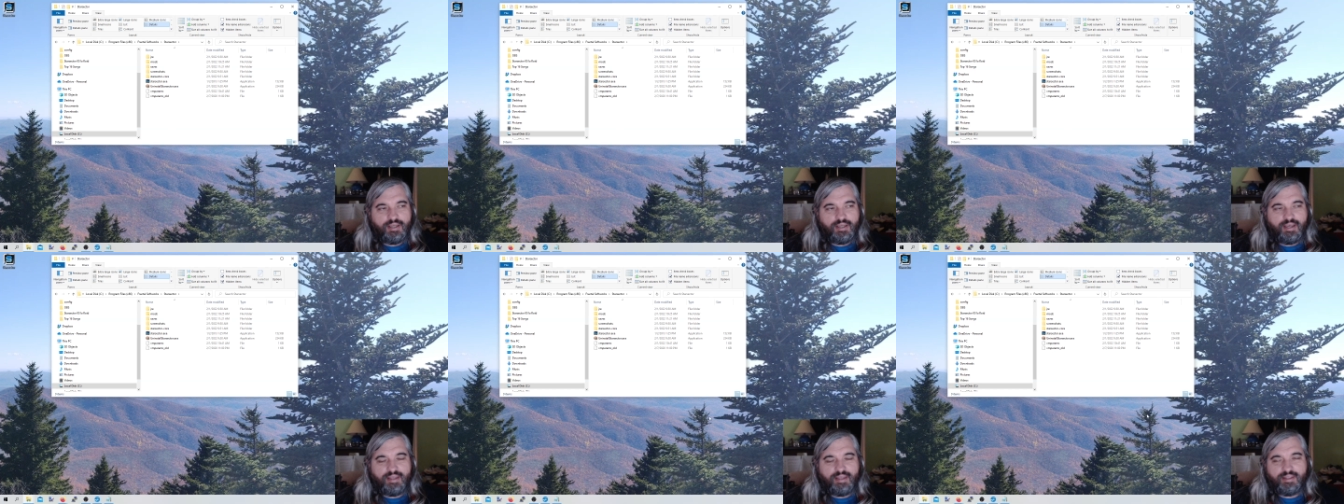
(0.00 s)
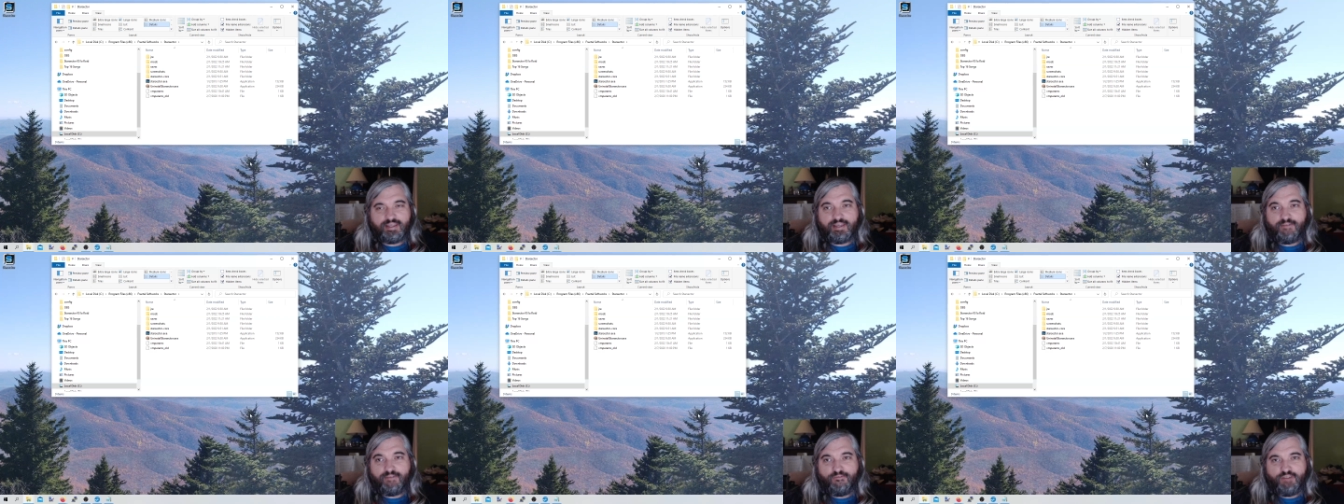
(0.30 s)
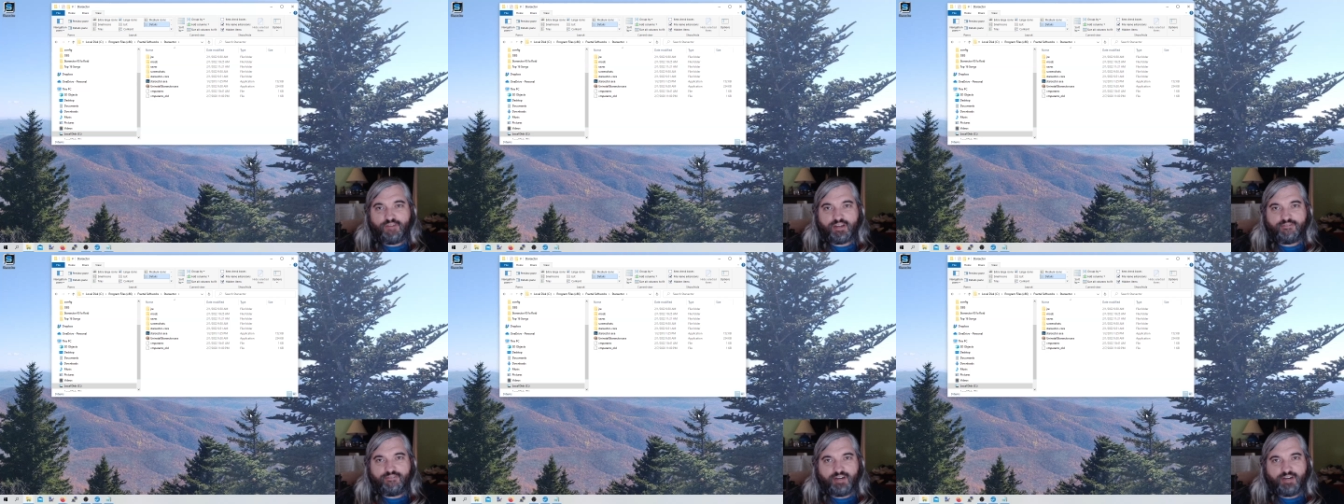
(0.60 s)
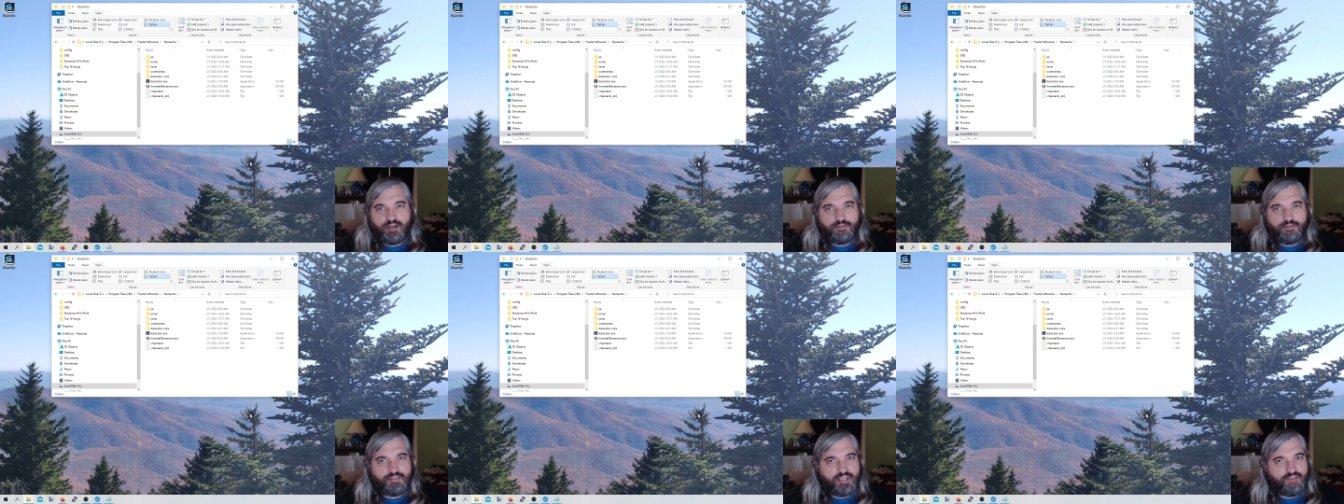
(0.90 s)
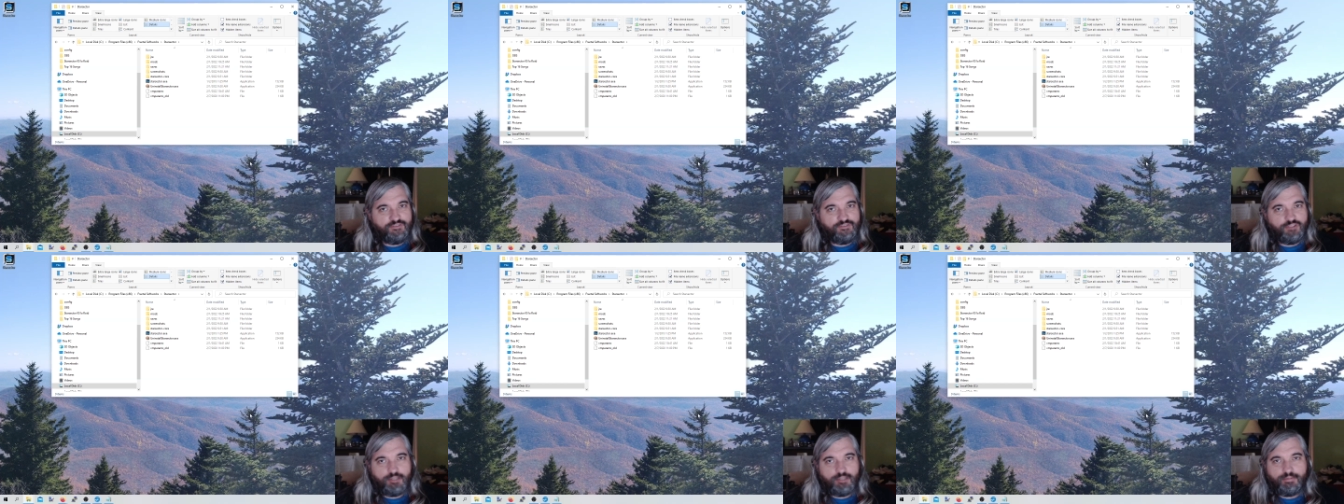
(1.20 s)
in the config file,
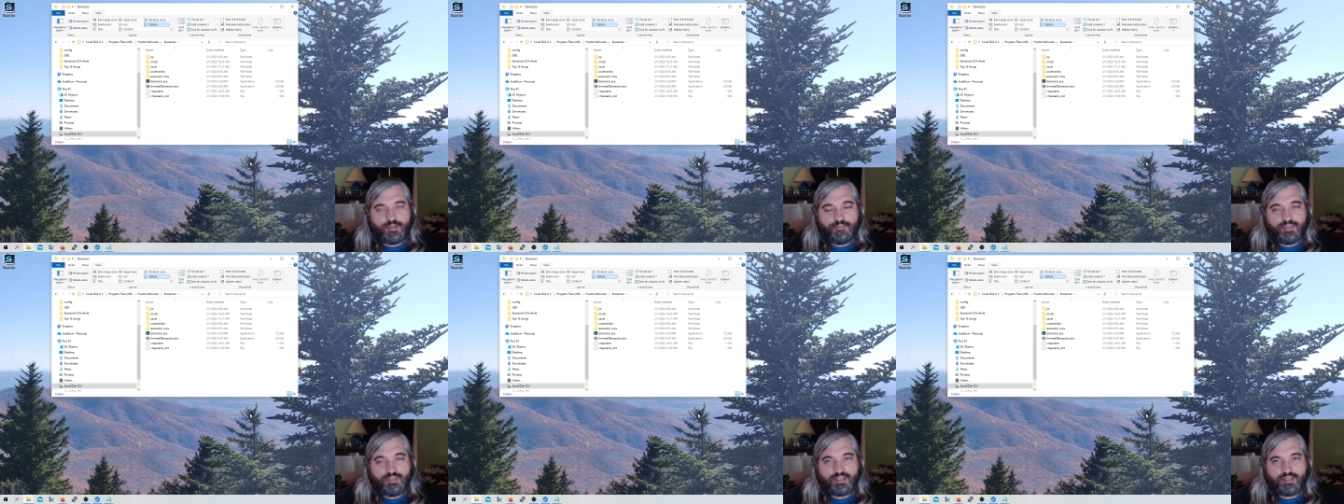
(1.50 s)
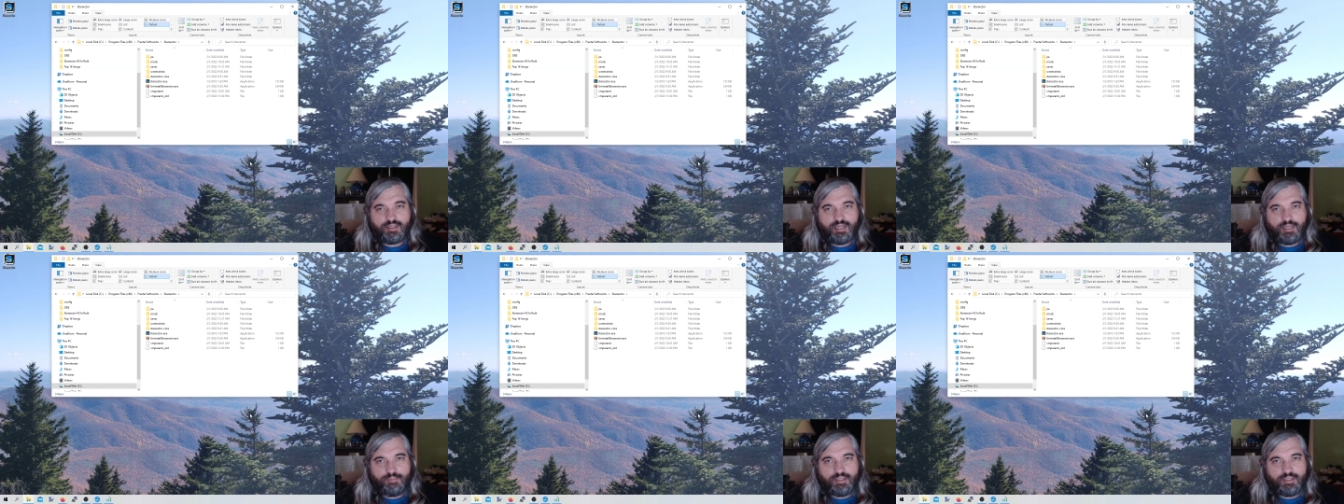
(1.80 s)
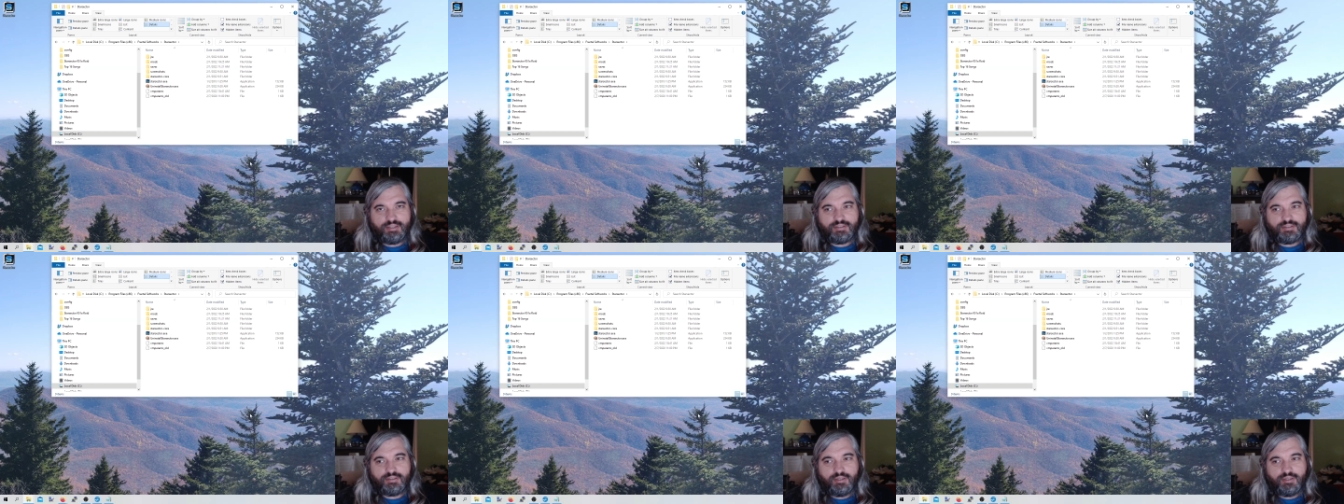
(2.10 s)
definitely put them in the comments.